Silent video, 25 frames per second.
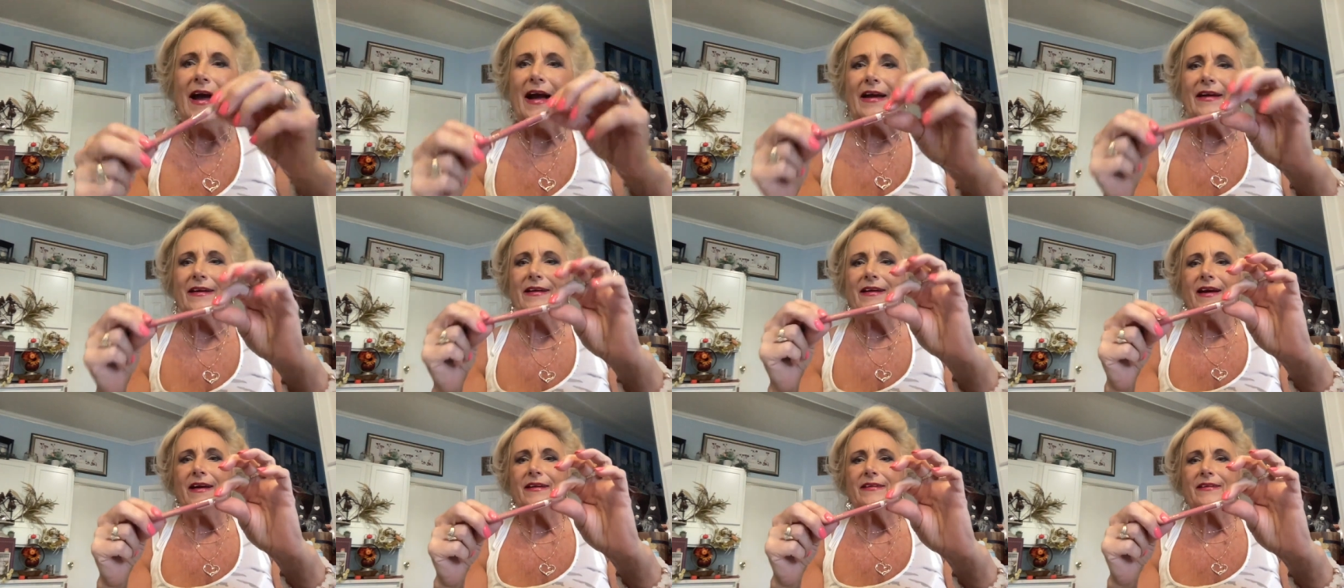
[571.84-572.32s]

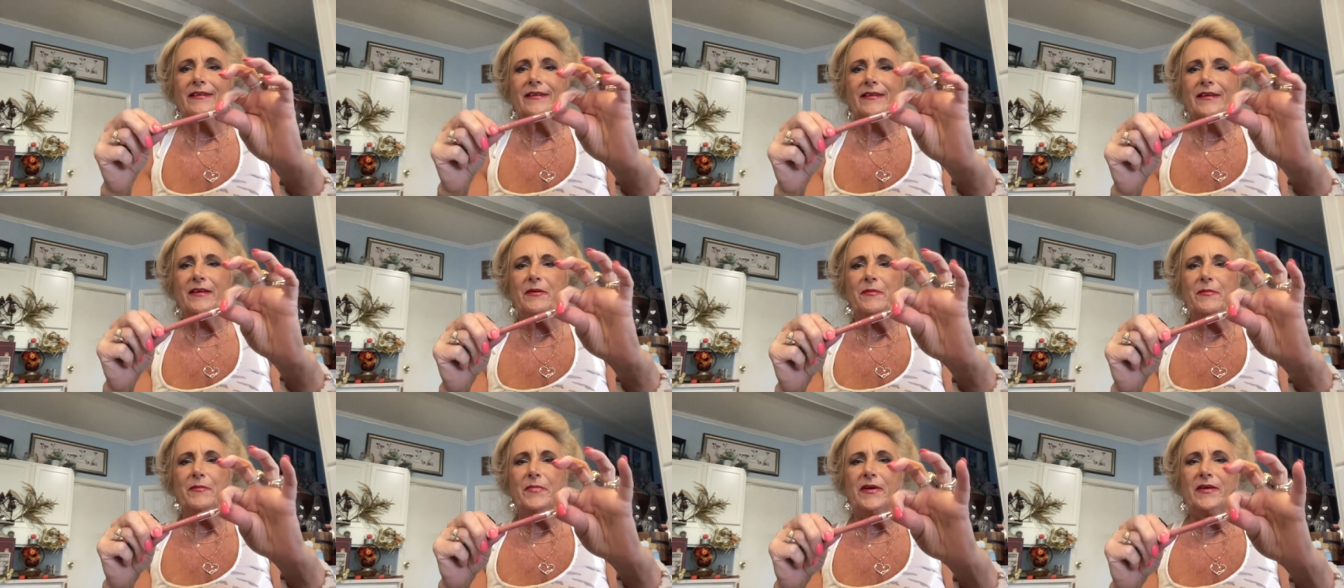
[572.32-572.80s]
I got a
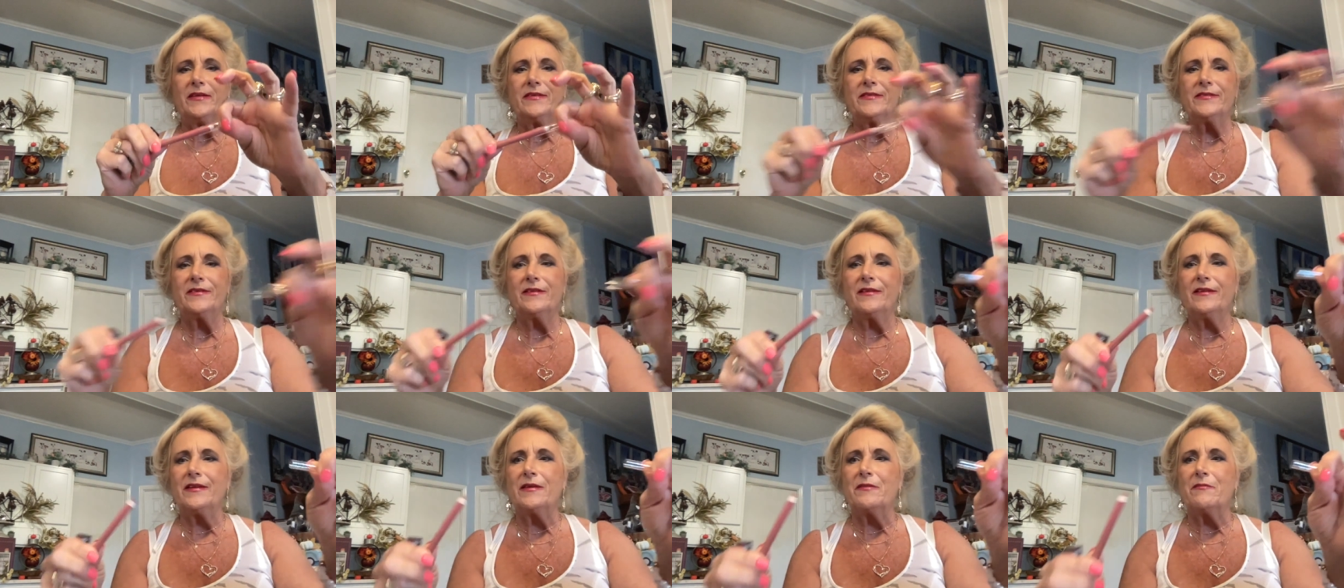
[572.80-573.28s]
lip
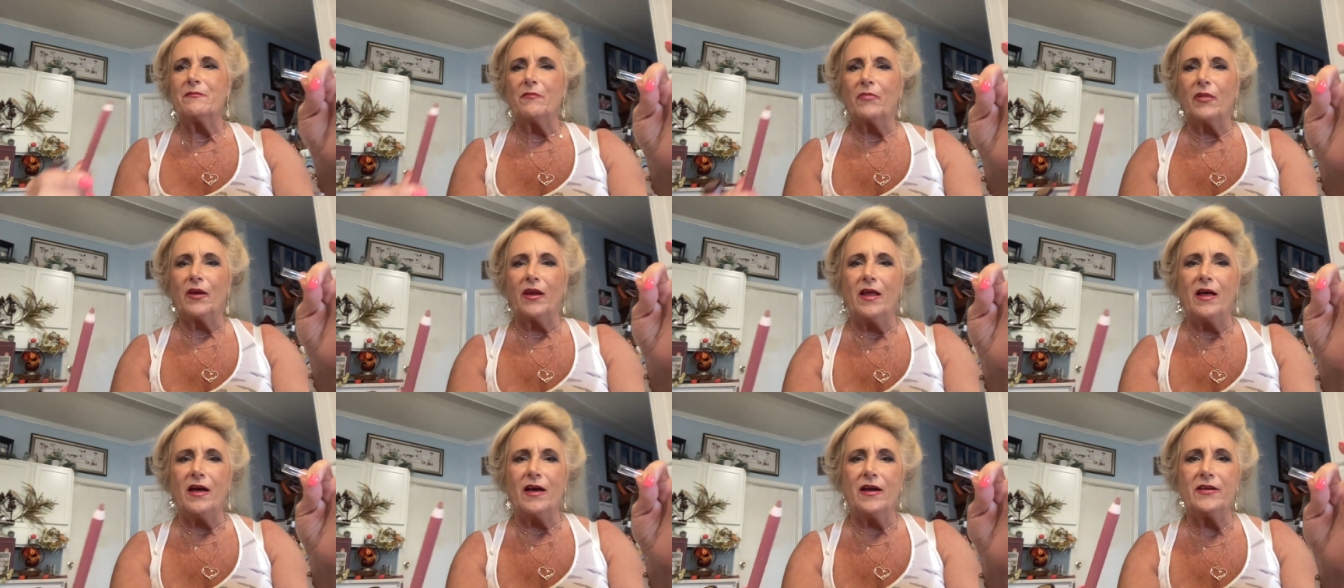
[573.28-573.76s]
pencil and
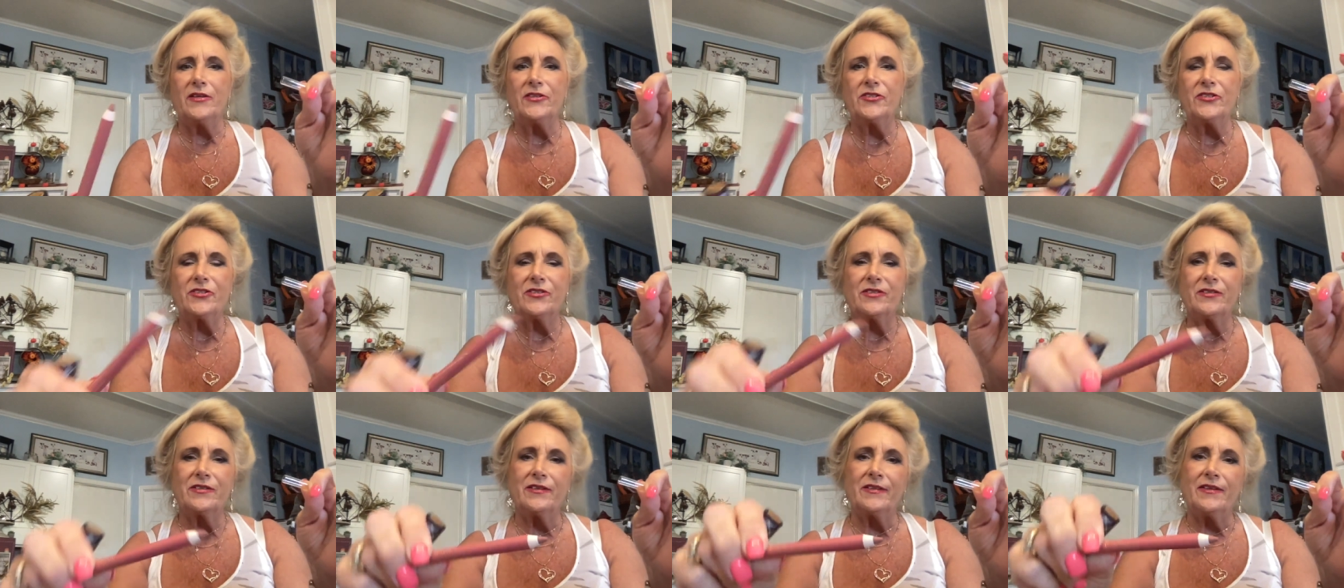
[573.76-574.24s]

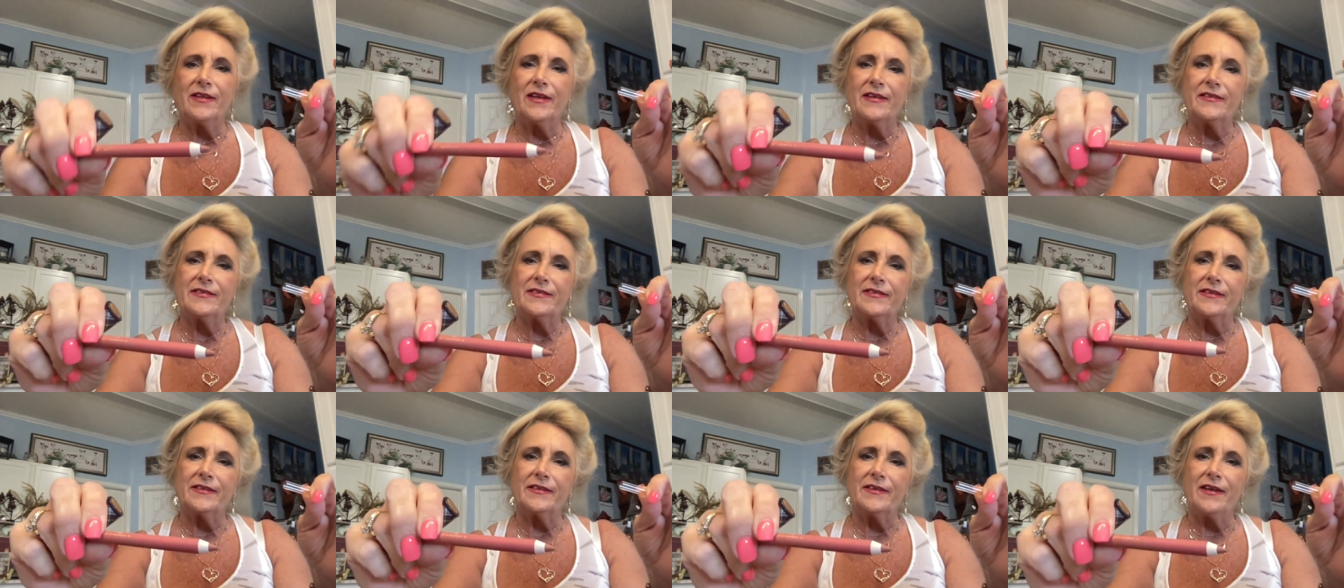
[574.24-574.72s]
blush, and
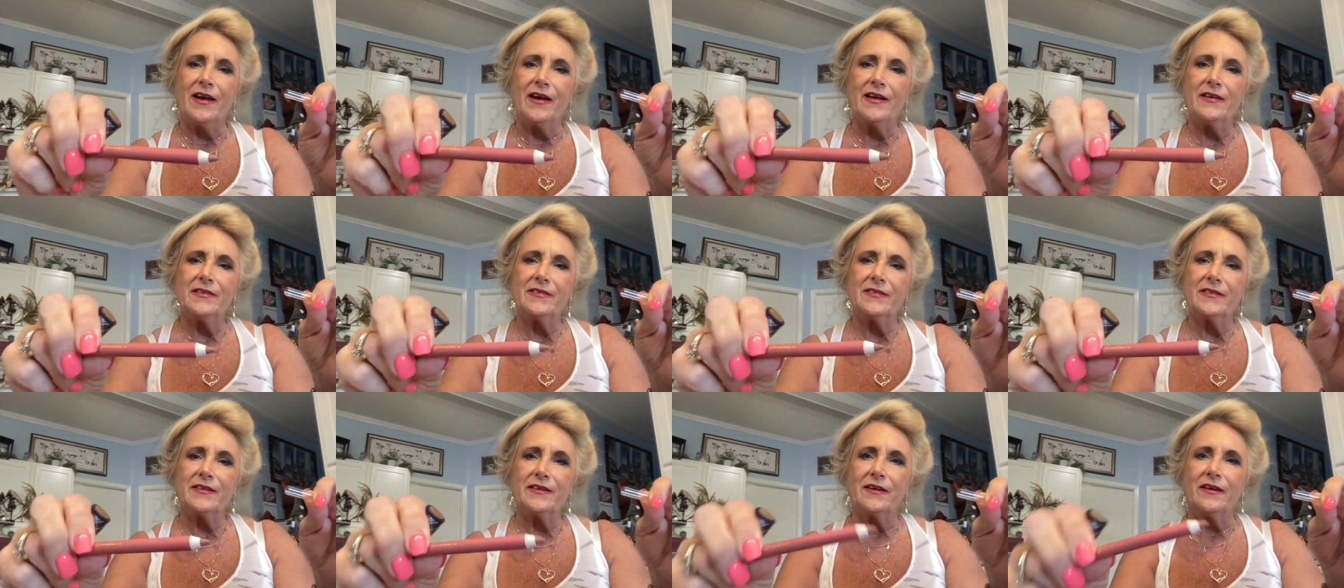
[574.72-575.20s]
that's a
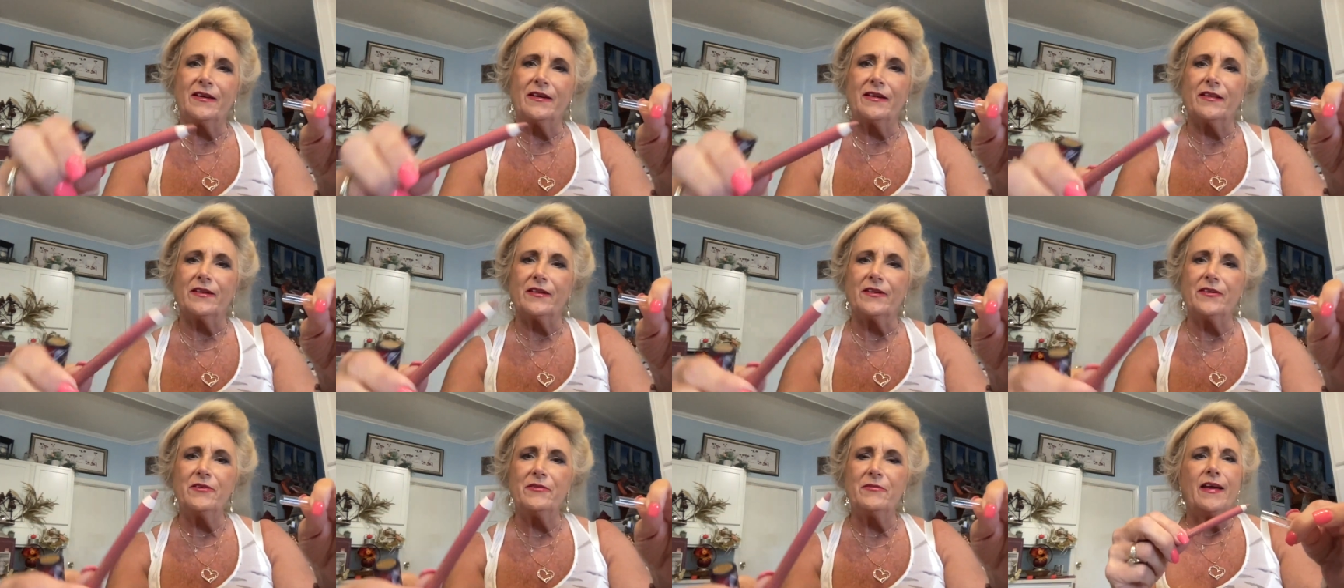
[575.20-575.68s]
nice
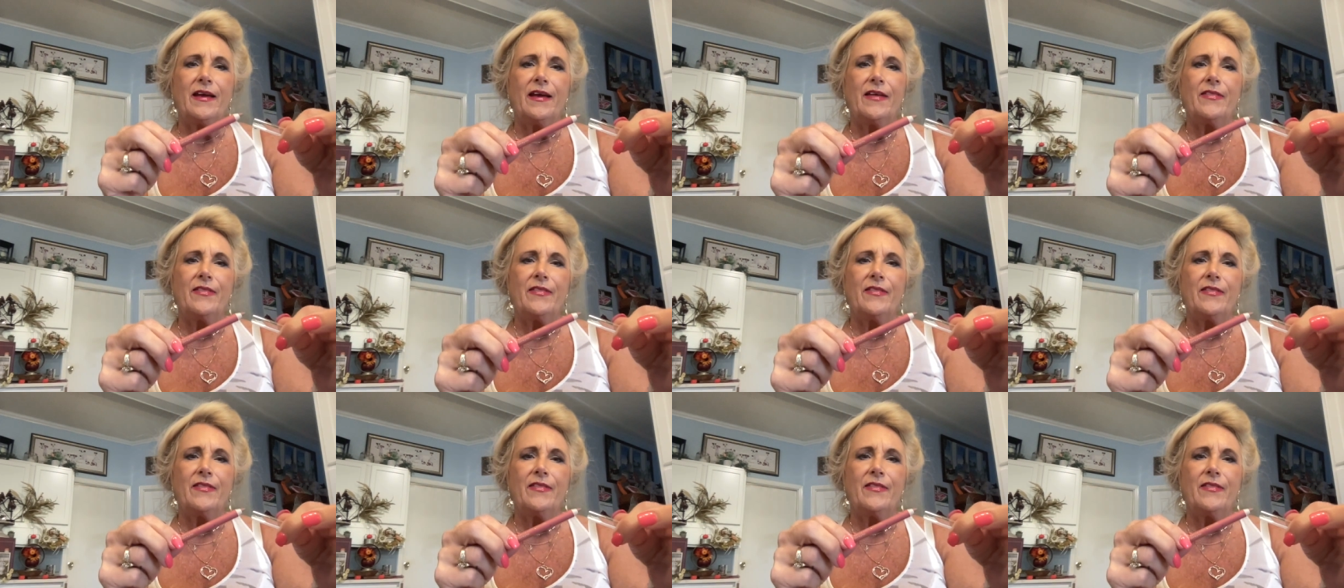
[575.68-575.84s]
color.